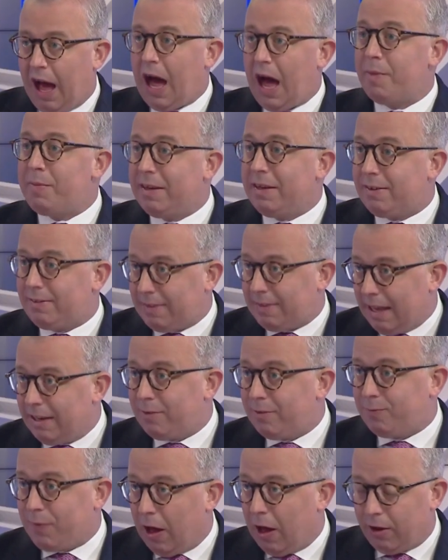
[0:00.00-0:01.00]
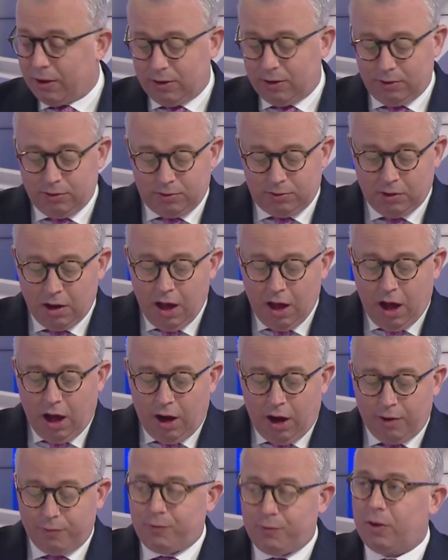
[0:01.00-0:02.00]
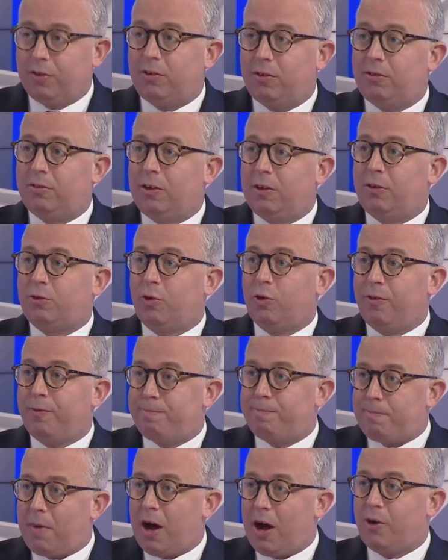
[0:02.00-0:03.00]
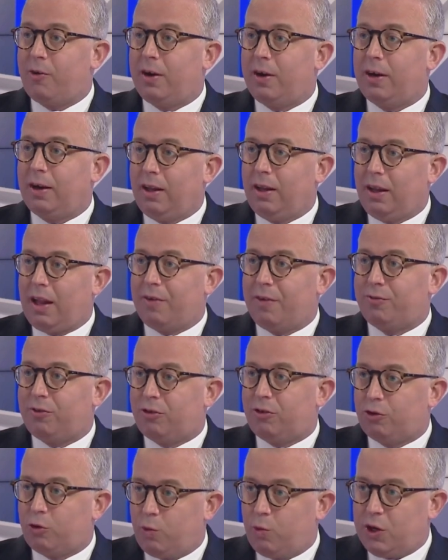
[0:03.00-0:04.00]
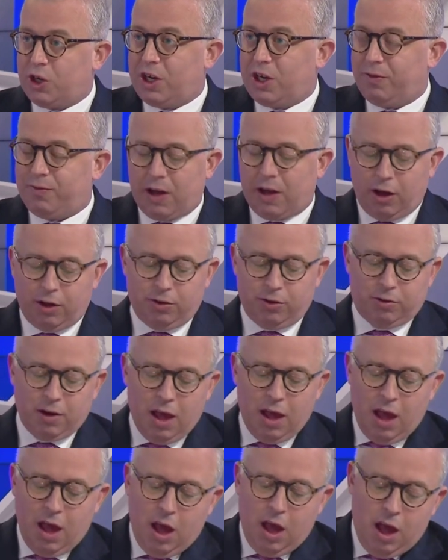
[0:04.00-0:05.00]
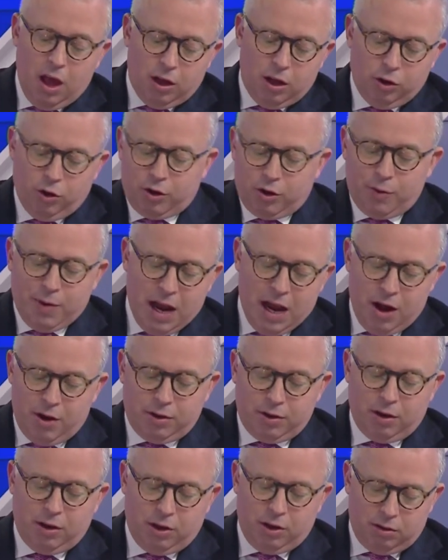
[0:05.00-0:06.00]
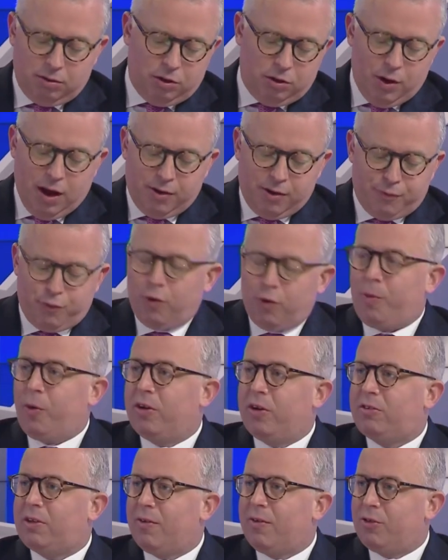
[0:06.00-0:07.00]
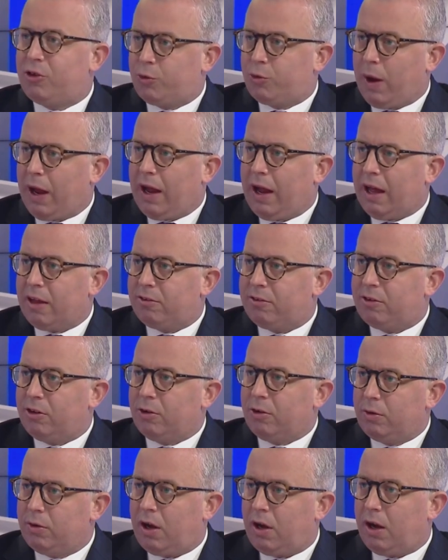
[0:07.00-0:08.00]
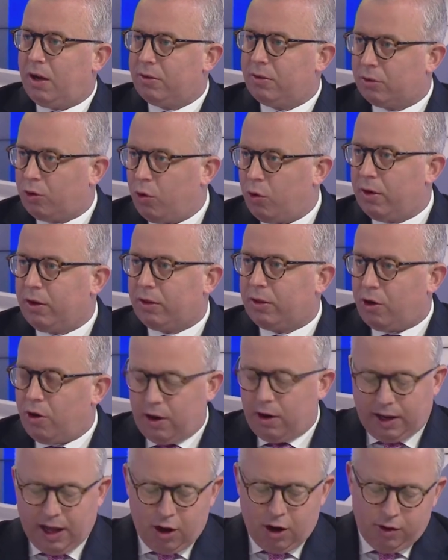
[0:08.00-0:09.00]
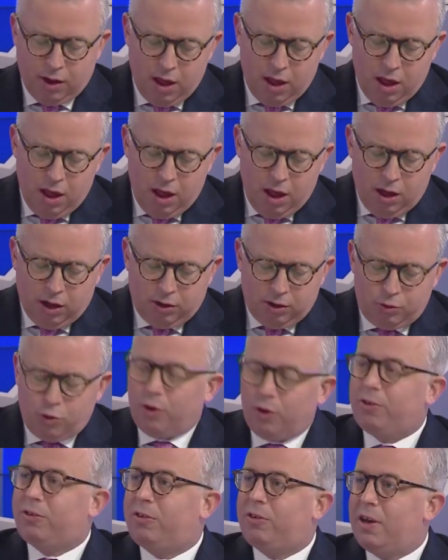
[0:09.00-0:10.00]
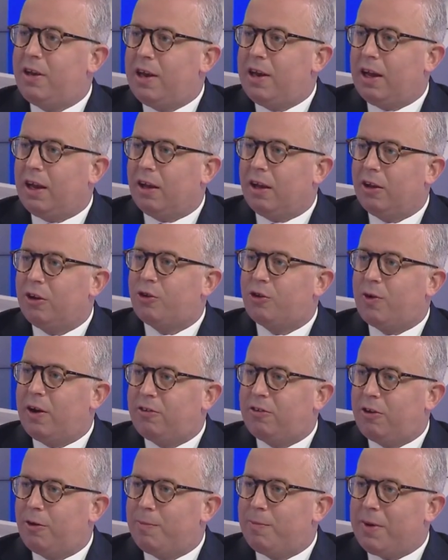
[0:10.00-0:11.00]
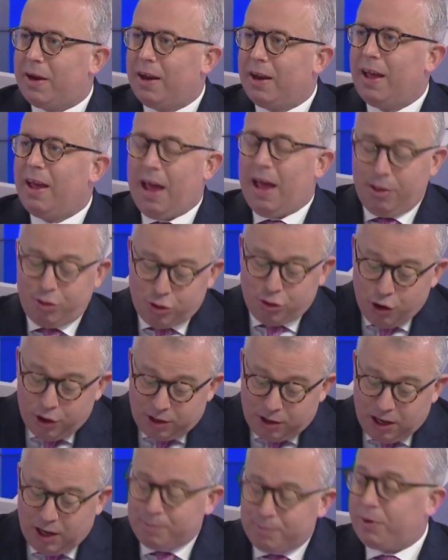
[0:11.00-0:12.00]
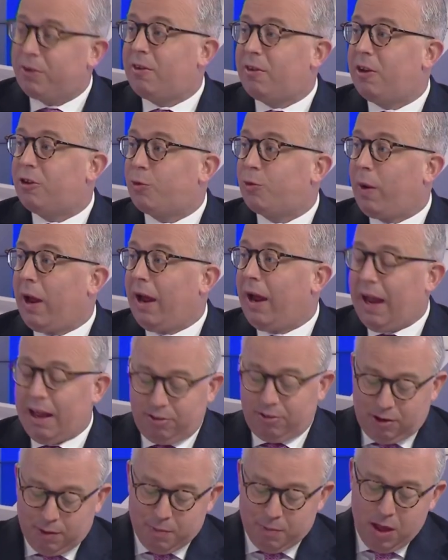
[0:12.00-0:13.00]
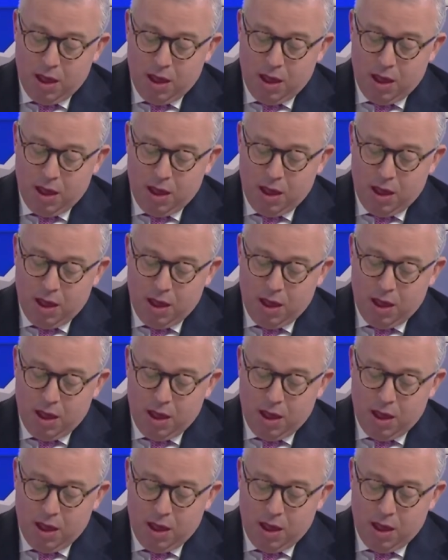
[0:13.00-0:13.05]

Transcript: common sense values, versus these sort of moderate left squishy values. Look around. You had a 4.7 swing against you, according to the current count. North Sydney, Trent Zimmerman, 13% swing against him.